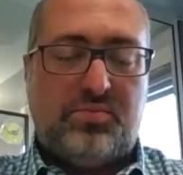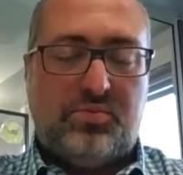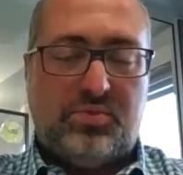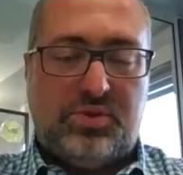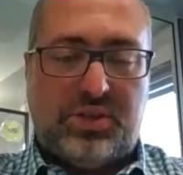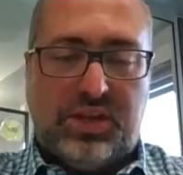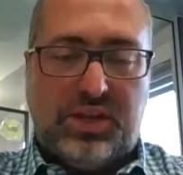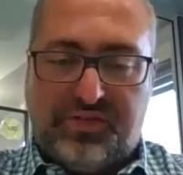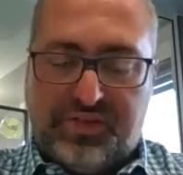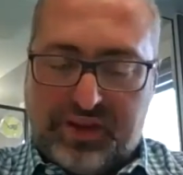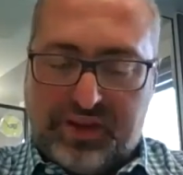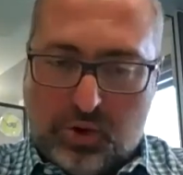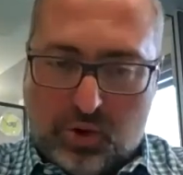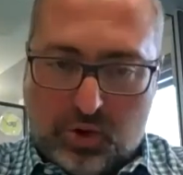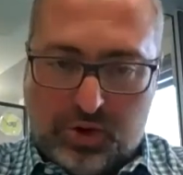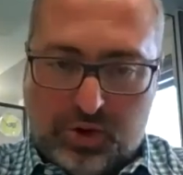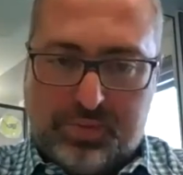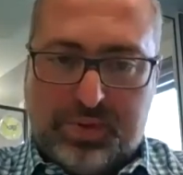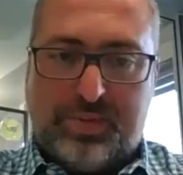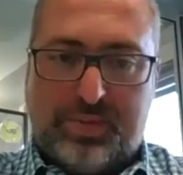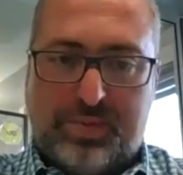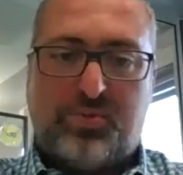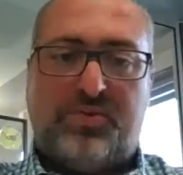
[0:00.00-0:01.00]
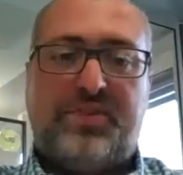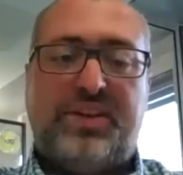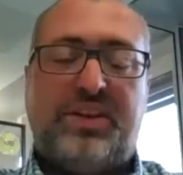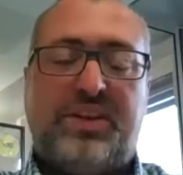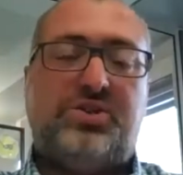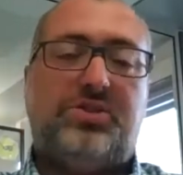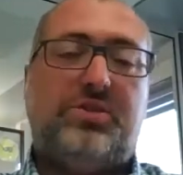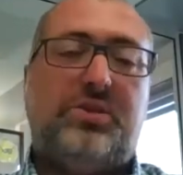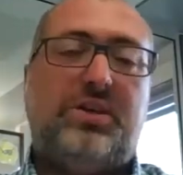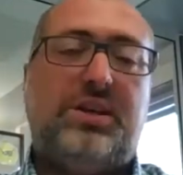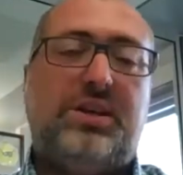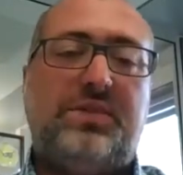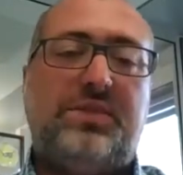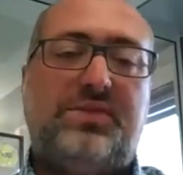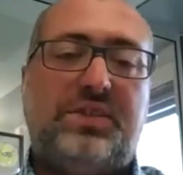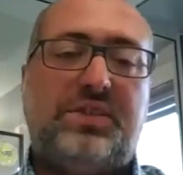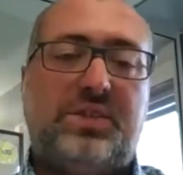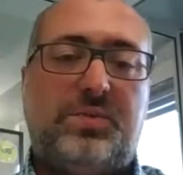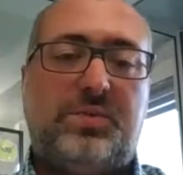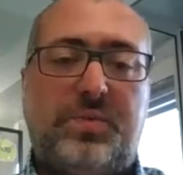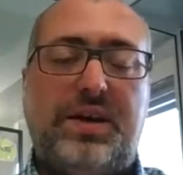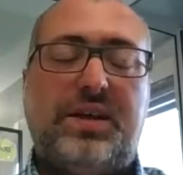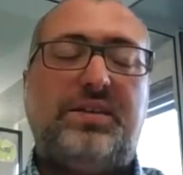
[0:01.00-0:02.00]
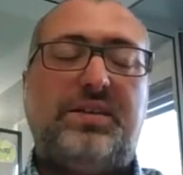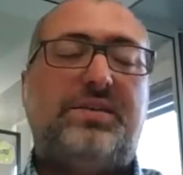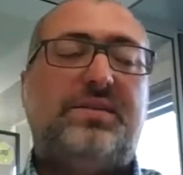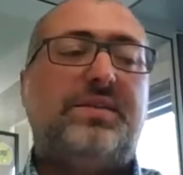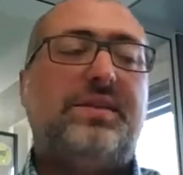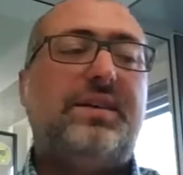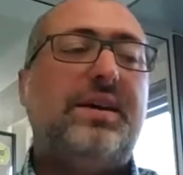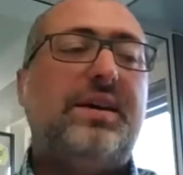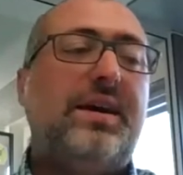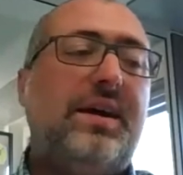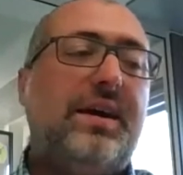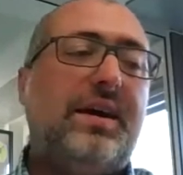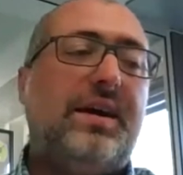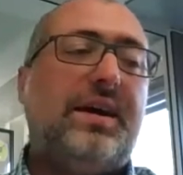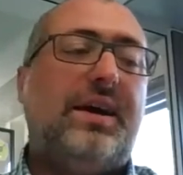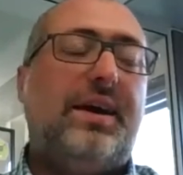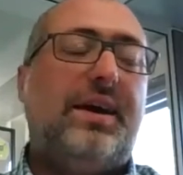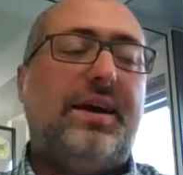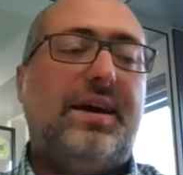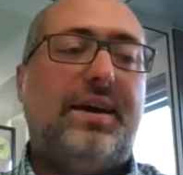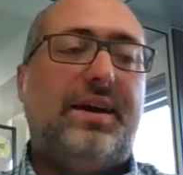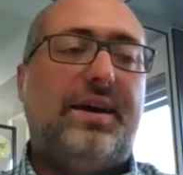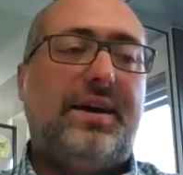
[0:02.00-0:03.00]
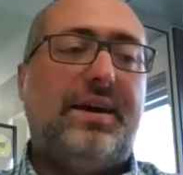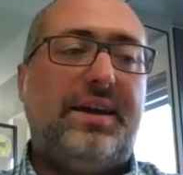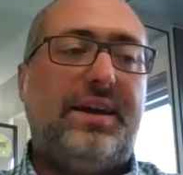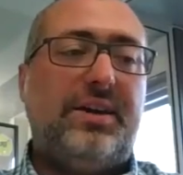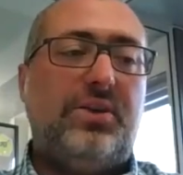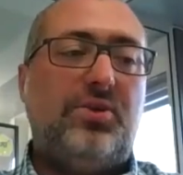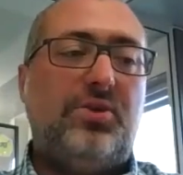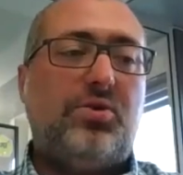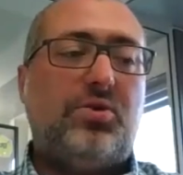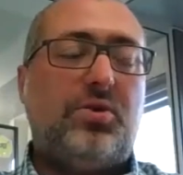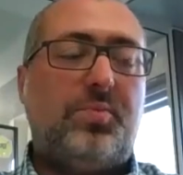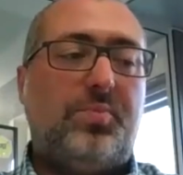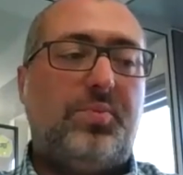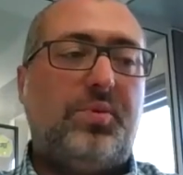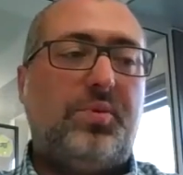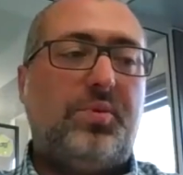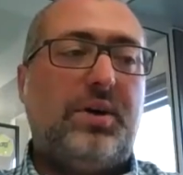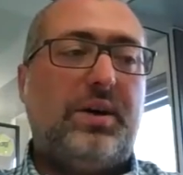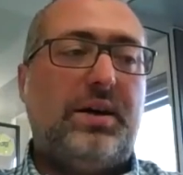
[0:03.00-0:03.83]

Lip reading: definitely all of my professional life, is spent in Europe,